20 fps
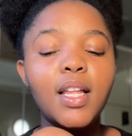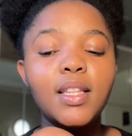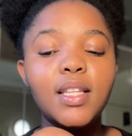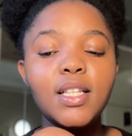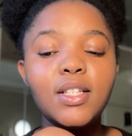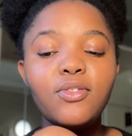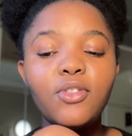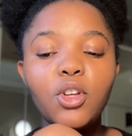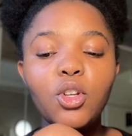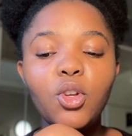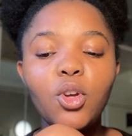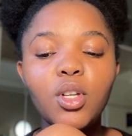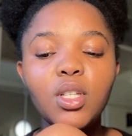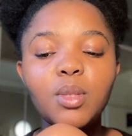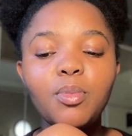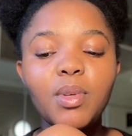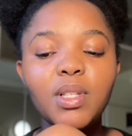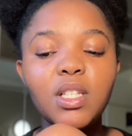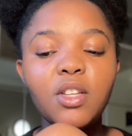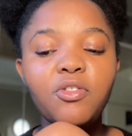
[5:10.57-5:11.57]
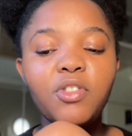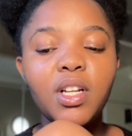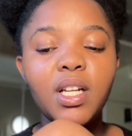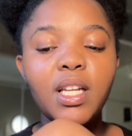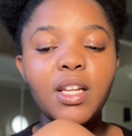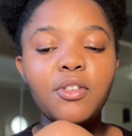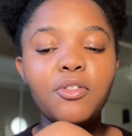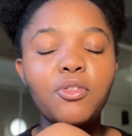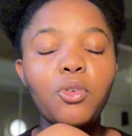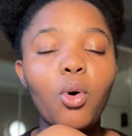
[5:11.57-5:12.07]
This video is
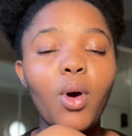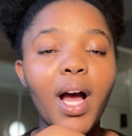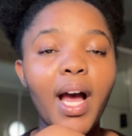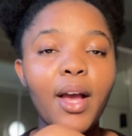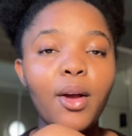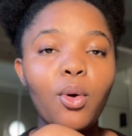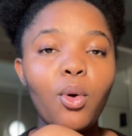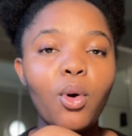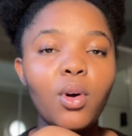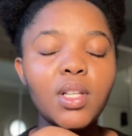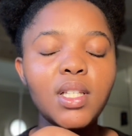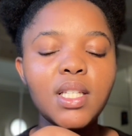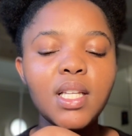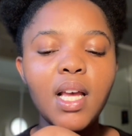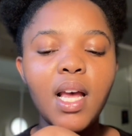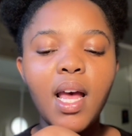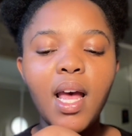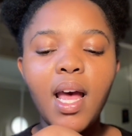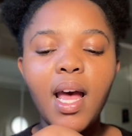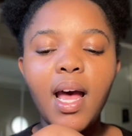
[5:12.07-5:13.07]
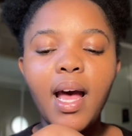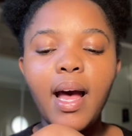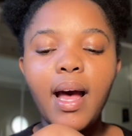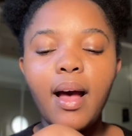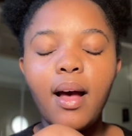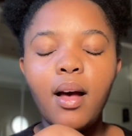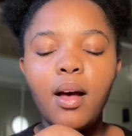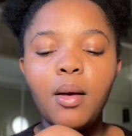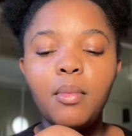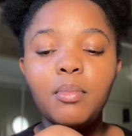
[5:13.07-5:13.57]
specifically for High Court
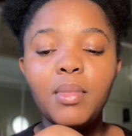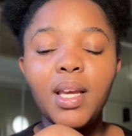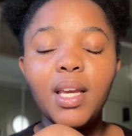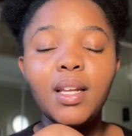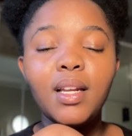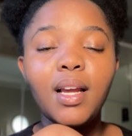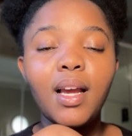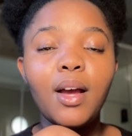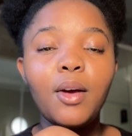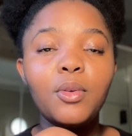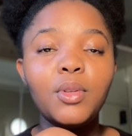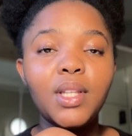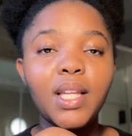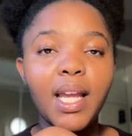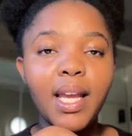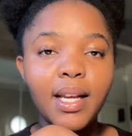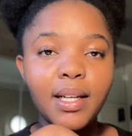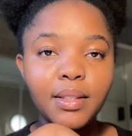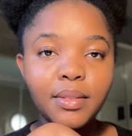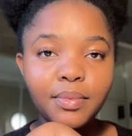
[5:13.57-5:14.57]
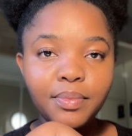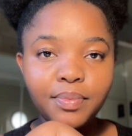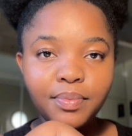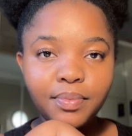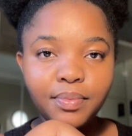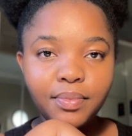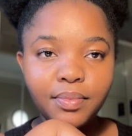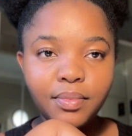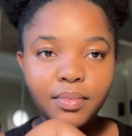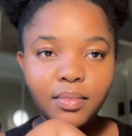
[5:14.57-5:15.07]
in Gauteng,
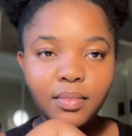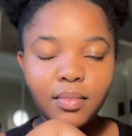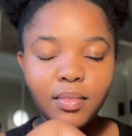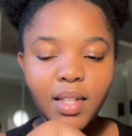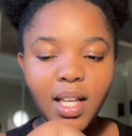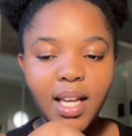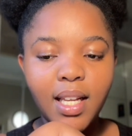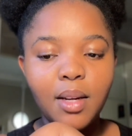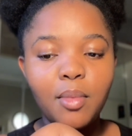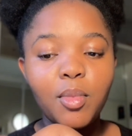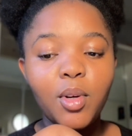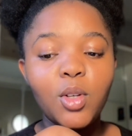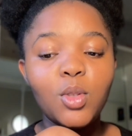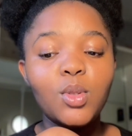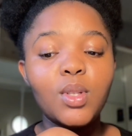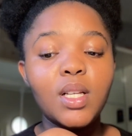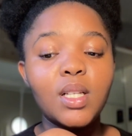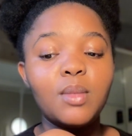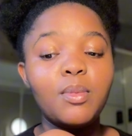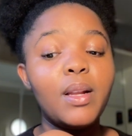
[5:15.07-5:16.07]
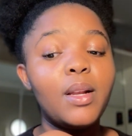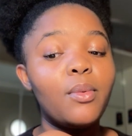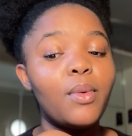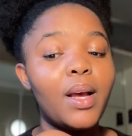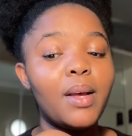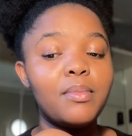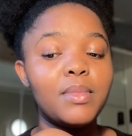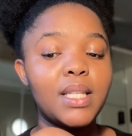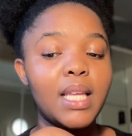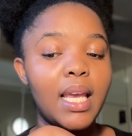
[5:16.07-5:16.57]
and I'm going to explain why
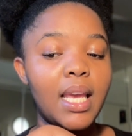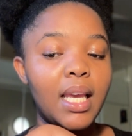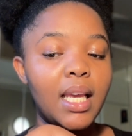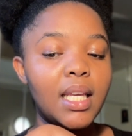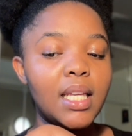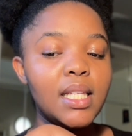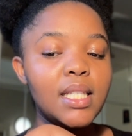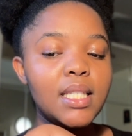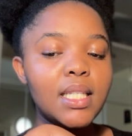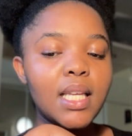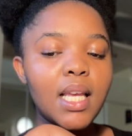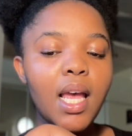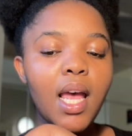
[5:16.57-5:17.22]
I'm saying it.